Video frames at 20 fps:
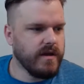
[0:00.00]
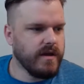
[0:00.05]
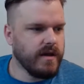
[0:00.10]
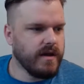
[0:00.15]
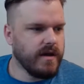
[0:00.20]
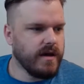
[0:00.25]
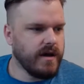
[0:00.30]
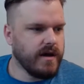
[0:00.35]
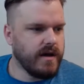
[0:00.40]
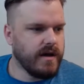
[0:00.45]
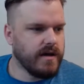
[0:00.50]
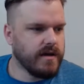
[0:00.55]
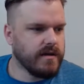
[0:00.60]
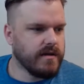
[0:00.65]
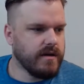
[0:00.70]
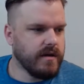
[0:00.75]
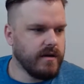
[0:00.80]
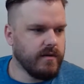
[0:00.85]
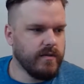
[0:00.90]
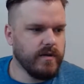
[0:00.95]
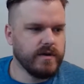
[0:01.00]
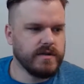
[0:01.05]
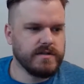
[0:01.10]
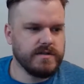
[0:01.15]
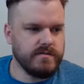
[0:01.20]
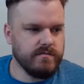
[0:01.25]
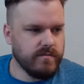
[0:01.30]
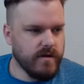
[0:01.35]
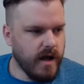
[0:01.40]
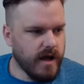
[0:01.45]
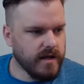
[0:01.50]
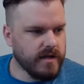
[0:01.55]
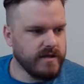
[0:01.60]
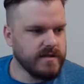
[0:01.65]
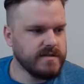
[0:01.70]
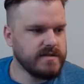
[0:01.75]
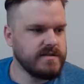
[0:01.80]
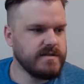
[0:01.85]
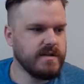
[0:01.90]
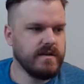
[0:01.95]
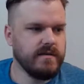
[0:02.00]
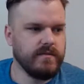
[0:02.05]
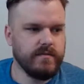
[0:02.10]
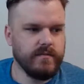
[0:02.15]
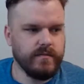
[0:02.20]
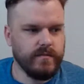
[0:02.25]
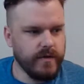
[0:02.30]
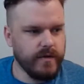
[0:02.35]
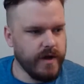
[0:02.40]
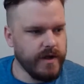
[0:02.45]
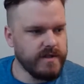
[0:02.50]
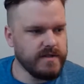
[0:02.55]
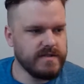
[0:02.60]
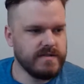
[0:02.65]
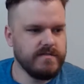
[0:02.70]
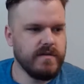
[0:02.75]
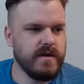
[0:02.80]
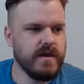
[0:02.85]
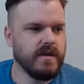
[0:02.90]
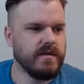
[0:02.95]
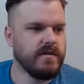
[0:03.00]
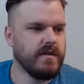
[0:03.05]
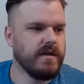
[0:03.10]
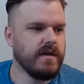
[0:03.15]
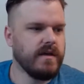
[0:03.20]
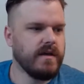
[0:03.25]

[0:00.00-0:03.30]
Kari Willis, Rock Ya-Sin, Braden Smith.